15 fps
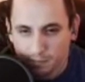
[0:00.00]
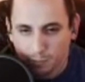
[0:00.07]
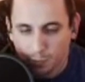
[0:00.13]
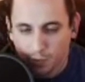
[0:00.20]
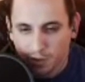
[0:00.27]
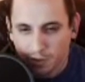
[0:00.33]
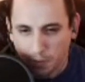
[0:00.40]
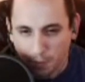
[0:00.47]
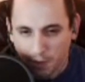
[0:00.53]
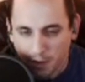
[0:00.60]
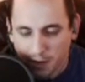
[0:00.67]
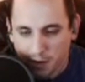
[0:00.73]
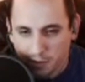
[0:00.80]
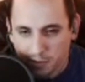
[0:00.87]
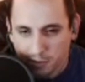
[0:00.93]
one of the main
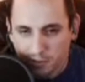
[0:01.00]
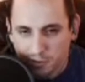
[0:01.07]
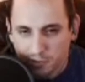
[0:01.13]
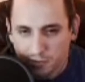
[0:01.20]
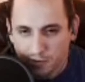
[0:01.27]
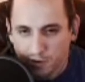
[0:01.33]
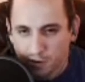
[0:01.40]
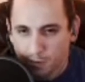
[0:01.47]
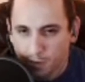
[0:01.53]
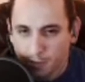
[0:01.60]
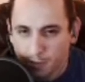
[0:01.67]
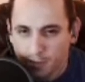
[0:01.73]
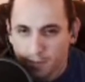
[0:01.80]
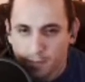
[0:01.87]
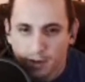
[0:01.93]
characters from, I
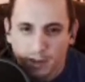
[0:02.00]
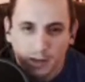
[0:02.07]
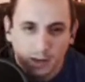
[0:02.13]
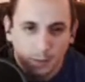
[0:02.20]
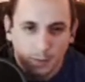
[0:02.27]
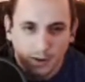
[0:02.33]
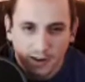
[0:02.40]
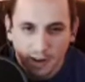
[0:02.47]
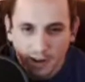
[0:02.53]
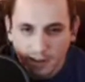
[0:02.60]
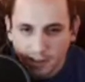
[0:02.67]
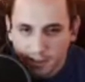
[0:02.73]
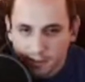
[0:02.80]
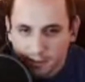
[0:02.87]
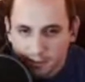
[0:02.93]
believe, Mighty Number 9,